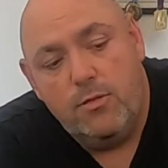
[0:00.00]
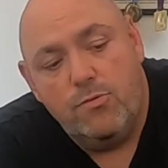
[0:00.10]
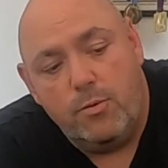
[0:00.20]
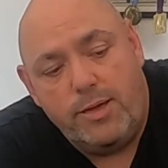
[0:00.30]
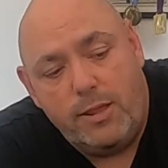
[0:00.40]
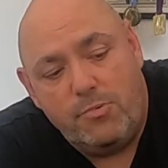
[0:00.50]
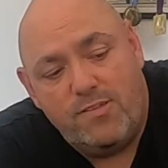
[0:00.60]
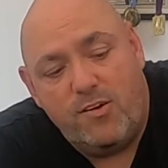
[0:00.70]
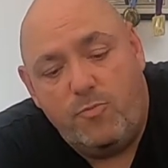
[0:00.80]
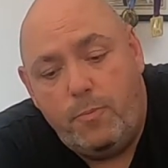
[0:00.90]
So I'm getting
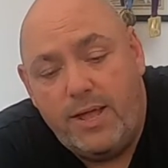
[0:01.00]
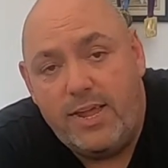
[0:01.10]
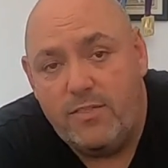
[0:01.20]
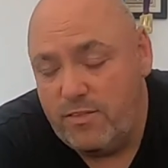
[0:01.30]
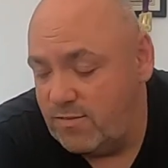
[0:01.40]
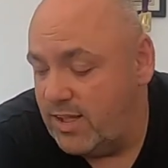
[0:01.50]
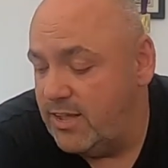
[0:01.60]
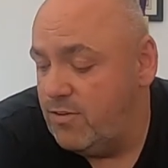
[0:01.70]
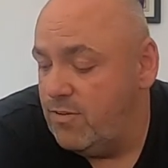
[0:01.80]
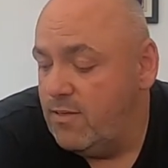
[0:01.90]
myself prepared at this
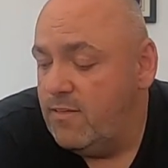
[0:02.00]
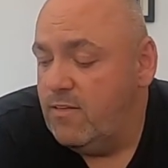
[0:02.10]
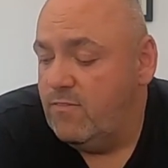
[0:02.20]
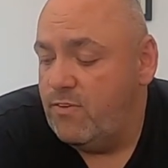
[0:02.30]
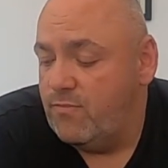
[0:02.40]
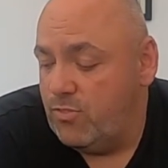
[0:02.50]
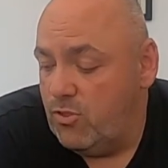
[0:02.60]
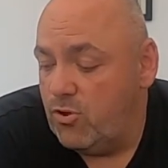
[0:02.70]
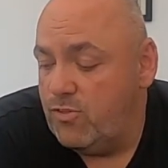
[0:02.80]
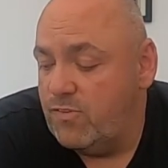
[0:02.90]
stage.
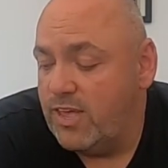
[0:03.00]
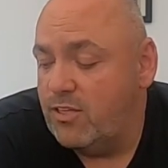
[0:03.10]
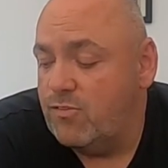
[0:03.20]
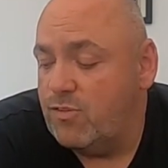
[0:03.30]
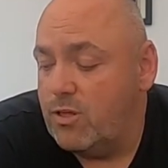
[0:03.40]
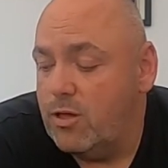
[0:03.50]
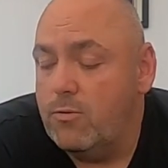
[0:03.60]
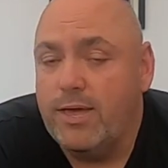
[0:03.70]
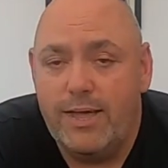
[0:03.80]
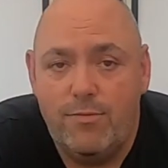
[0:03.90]
9 seconds to go,
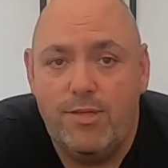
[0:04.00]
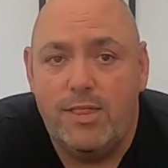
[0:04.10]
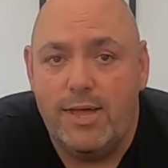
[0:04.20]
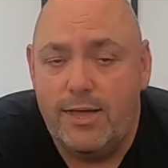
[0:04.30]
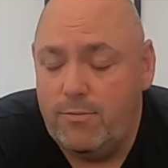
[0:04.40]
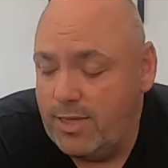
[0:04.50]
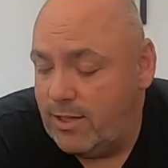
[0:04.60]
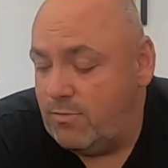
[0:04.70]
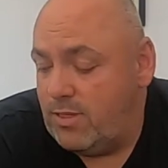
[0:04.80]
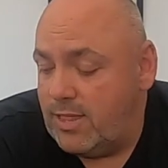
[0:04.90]
counting down.
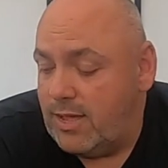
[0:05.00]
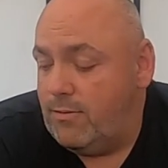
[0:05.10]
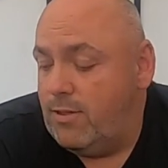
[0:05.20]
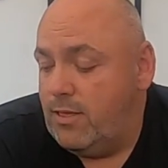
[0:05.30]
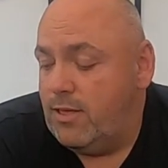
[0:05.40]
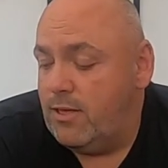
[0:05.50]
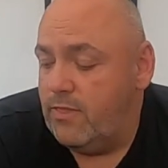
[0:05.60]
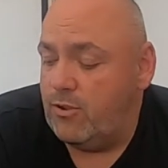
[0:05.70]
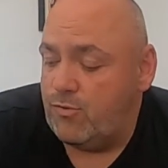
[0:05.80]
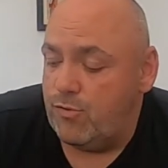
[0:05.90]
And
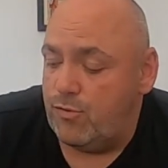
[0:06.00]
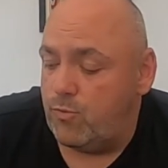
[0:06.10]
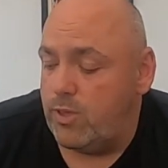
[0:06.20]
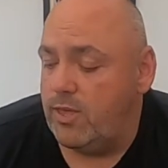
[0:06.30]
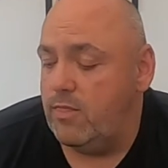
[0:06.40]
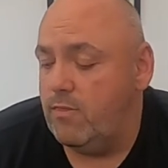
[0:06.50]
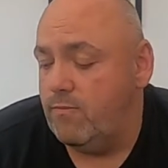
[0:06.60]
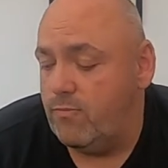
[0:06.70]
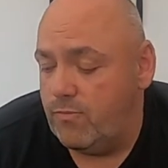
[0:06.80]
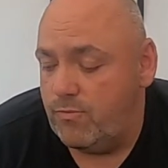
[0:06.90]
then as soon as we hit
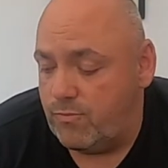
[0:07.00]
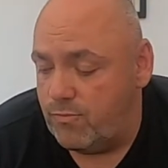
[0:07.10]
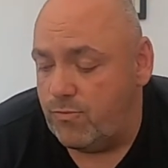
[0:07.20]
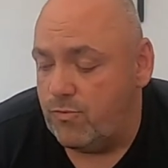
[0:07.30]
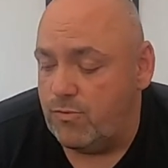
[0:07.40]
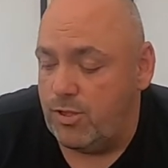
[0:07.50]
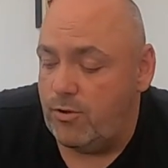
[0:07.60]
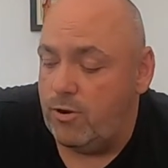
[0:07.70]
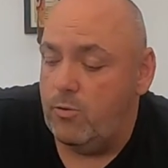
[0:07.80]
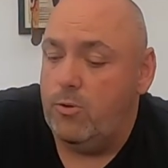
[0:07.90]

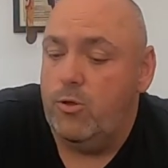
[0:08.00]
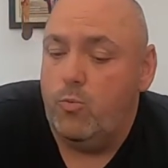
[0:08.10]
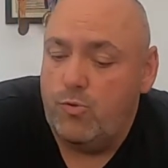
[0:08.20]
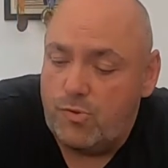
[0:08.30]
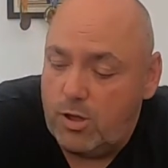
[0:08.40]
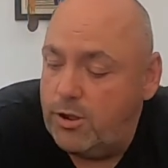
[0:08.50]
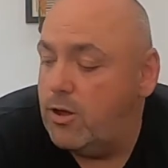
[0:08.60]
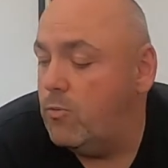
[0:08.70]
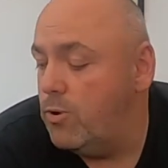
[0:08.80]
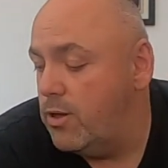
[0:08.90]
0, we're starting
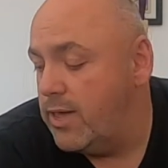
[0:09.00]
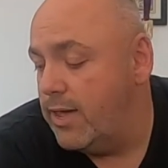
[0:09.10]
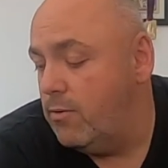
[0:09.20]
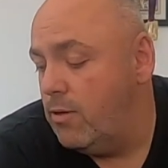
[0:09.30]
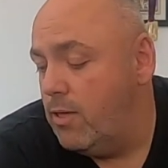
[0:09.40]
our workout.